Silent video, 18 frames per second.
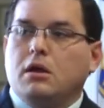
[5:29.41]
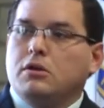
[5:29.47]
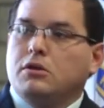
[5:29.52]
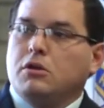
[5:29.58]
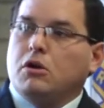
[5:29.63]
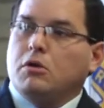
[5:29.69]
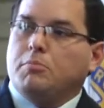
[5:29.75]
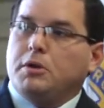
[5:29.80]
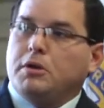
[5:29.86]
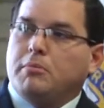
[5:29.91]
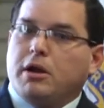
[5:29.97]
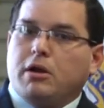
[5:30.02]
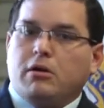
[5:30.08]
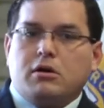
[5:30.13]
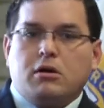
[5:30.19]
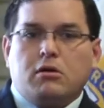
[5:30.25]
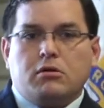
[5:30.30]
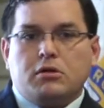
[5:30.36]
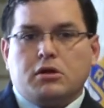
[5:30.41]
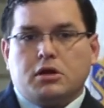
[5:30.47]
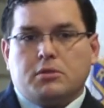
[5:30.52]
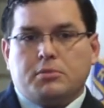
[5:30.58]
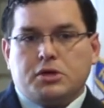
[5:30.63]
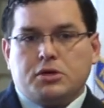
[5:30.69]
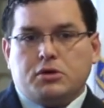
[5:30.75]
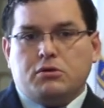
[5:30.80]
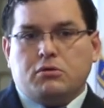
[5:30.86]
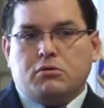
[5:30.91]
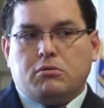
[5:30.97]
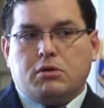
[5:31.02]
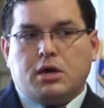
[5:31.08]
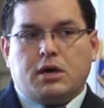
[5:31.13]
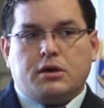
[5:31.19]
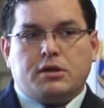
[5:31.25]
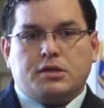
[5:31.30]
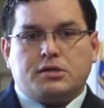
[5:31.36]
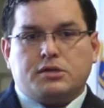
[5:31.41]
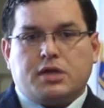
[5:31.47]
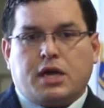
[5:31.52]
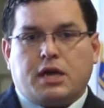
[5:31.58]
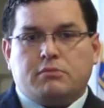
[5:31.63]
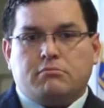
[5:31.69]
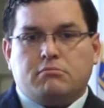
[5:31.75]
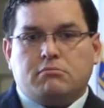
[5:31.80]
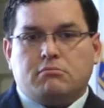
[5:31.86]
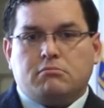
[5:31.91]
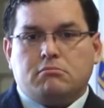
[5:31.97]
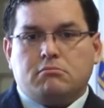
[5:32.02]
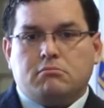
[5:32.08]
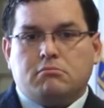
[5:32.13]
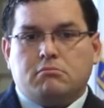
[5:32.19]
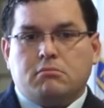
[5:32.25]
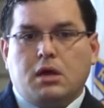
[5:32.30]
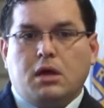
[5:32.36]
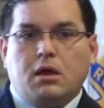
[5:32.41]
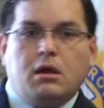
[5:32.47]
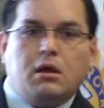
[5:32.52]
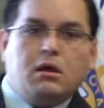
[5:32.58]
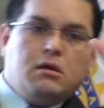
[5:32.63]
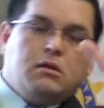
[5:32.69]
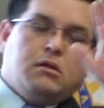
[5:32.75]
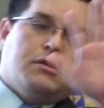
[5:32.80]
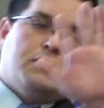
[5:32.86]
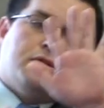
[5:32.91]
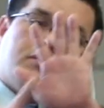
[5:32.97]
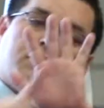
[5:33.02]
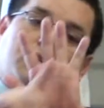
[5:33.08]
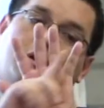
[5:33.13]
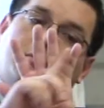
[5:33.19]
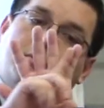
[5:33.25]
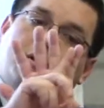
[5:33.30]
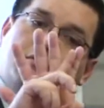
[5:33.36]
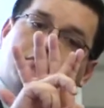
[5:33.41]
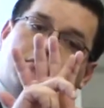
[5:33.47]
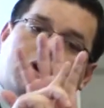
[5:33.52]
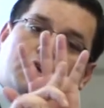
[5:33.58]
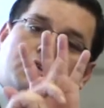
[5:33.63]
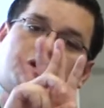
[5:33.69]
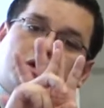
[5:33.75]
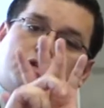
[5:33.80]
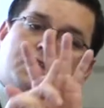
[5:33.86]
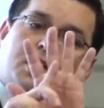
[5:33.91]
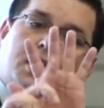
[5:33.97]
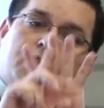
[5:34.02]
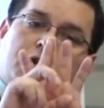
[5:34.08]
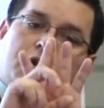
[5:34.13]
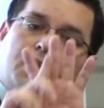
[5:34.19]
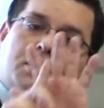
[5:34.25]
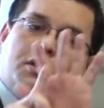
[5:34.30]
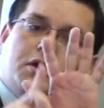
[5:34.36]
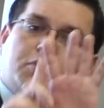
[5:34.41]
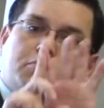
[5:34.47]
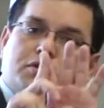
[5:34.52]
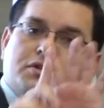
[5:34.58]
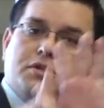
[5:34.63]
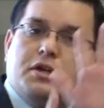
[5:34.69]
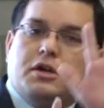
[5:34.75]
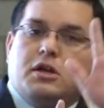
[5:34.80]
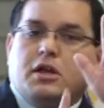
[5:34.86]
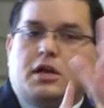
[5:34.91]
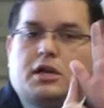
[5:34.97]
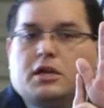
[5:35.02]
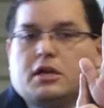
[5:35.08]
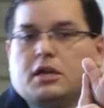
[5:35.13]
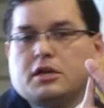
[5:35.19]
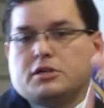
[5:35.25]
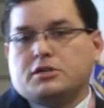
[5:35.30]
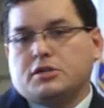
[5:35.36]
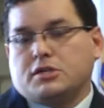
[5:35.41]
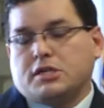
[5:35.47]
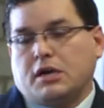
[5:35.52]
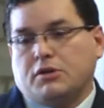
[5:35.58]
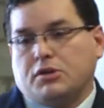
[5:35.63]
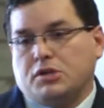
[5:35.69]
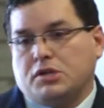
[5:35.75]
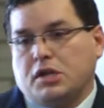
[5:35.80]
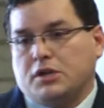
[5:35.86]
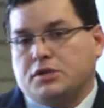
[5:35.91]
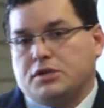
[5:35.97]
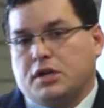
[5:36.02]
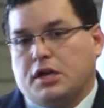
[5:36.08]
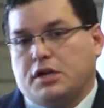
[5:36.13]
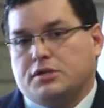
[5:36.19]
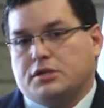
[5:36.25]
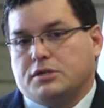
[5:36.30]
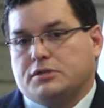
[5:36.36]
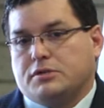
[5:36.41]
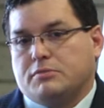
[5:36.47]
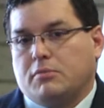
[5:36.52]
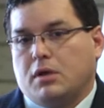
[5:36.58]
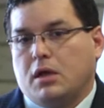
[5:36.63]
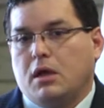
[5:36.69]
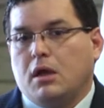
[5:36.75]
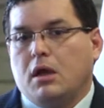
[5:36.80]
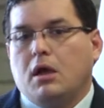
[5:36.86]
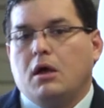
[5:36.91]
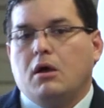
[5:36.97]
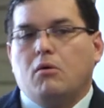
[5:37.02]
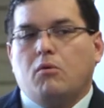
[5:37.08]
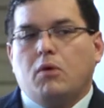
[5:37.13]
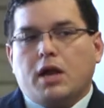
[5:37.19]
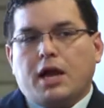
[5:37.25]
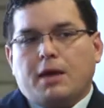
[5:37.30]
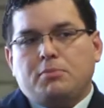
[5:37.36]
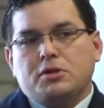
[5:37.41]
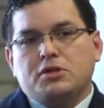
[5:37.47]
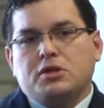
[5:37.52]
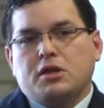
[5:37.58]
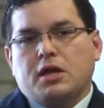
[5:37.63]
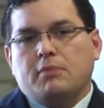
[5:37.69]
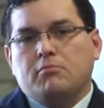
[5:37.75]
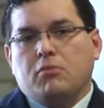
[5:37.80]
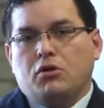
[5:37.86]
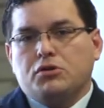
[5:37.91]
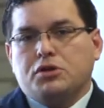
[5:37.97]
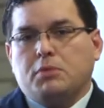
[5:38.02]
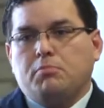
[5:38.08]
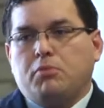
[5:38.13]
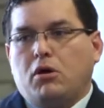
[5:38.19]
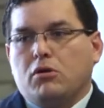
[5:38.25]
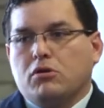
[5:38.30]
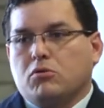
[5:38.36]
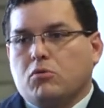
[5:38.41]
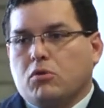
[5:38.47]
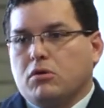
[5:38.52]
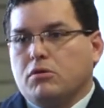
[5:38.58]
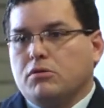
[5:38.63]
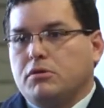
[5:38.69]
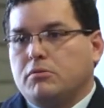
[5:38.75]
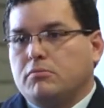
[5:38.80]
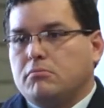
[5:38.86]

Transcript: Europe and America are only going to be 2 out of this set. The others are going to be Russia, China, India, Brazil, and a collection of Southeast Asian nations. What happens in that multipolar world?